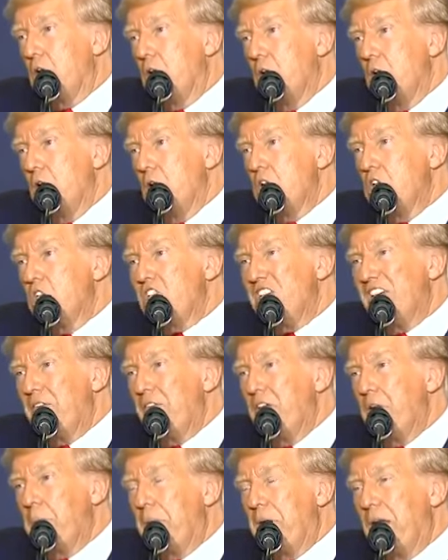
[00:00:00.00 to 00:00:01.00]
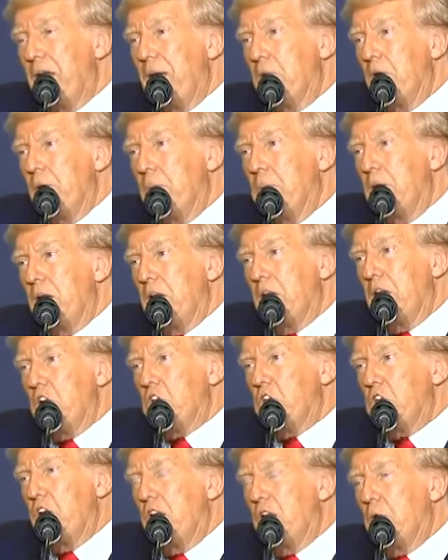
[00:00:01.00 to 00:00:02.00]
7 p.m. on Monday,
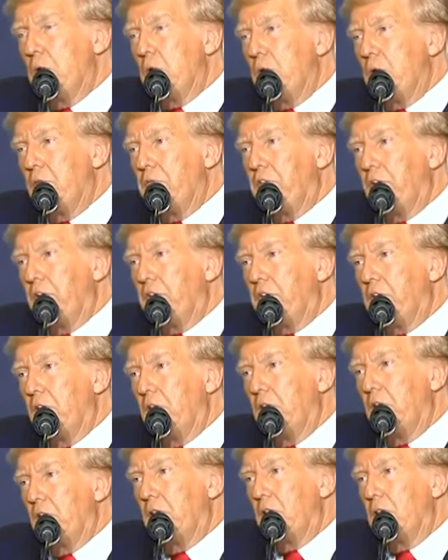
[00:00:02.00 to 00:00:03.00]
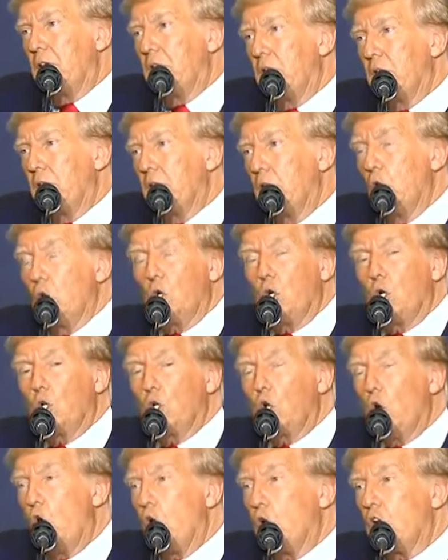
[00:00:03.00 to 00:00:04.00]
January 15th. Local
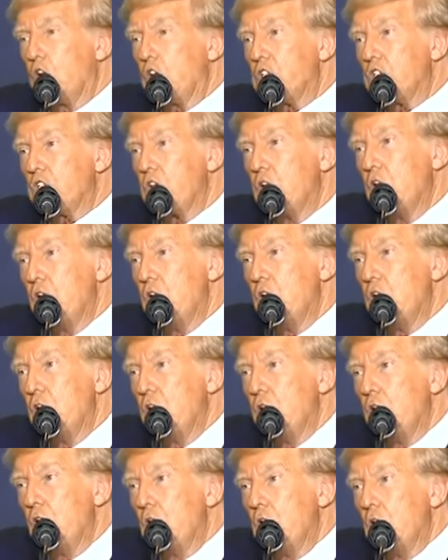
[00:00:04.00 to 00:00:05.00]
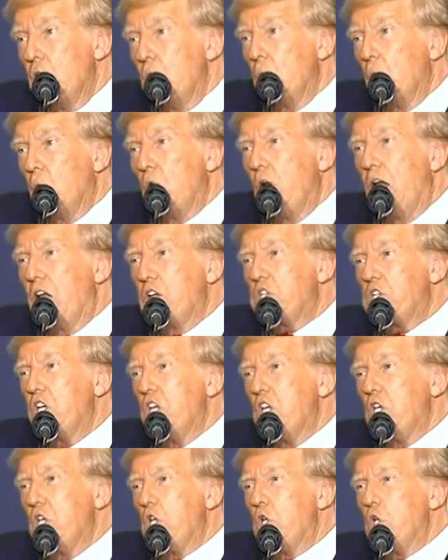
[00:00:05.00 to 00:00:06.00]
caucus. We're
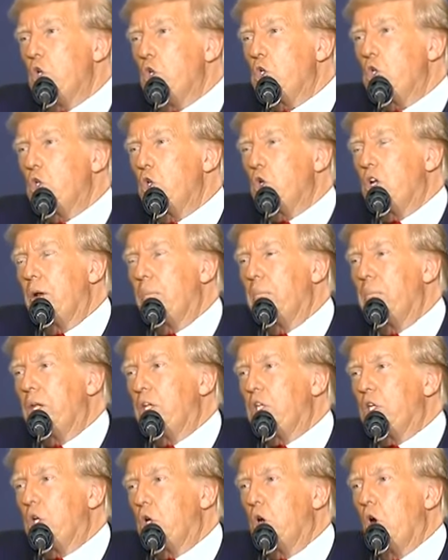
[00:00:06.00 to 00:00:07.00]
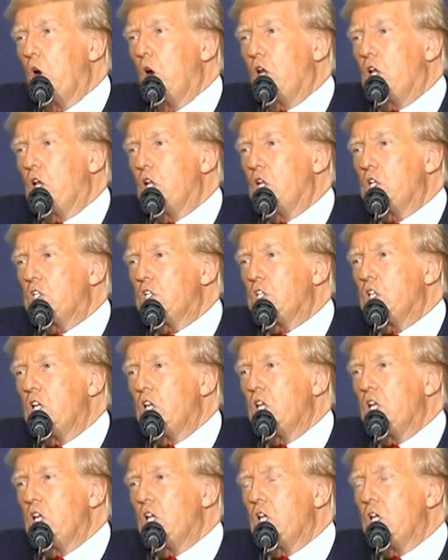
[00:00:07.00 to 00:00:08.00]
asking you to commit to caucus
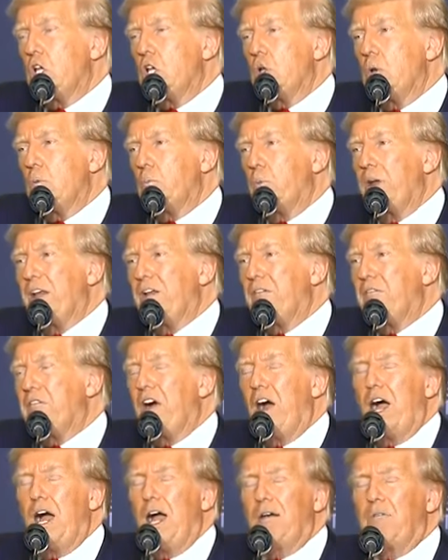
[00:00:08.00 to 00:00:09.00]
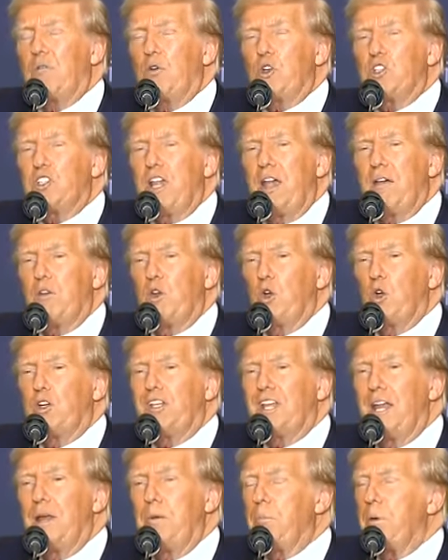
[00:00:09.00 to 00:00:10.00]
and bring 5 or 7 or
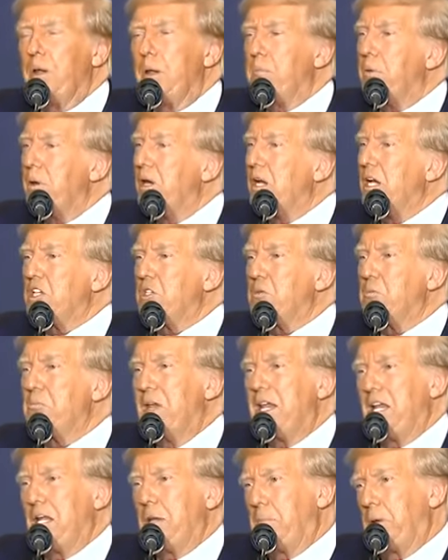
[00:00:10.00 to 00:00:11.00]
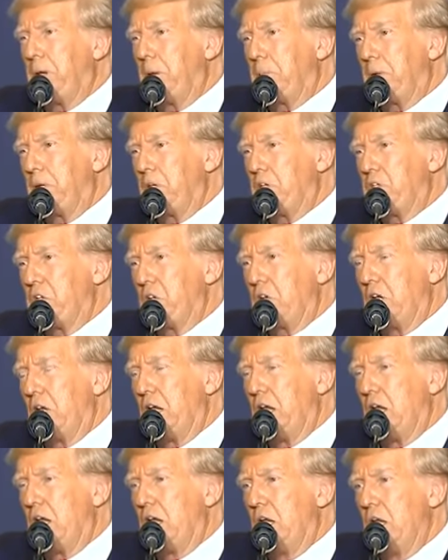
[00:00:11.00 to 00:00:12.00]
10 people, bring as many people as you
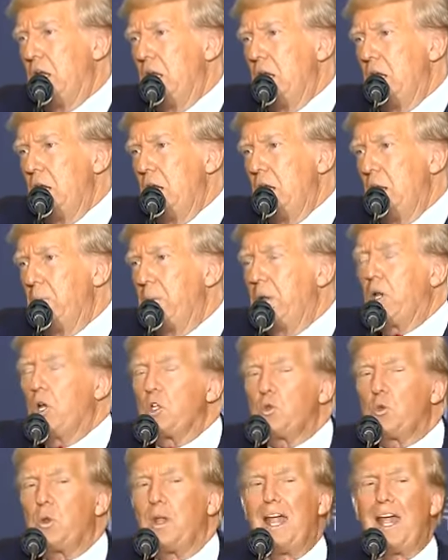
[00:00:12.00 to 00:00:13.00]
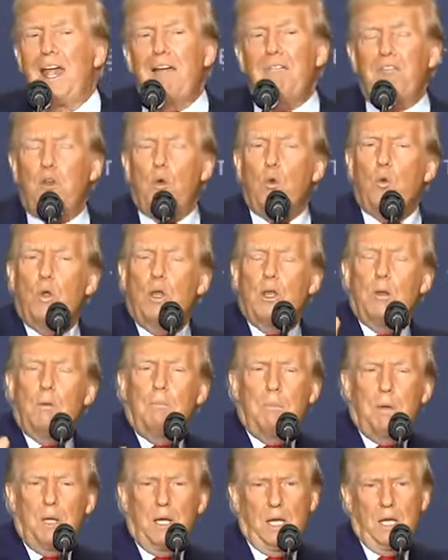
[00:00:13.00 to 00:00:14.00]
can, because we have to win
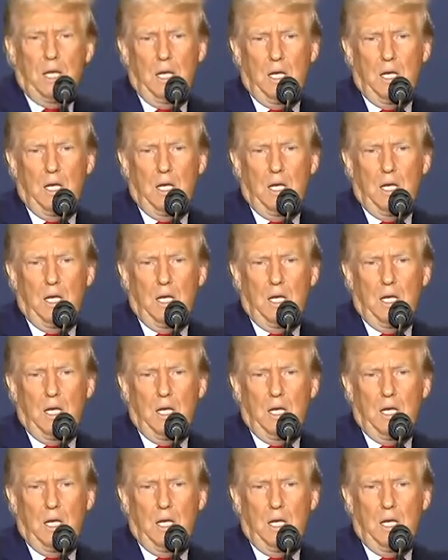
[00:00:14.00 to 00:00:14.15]
big.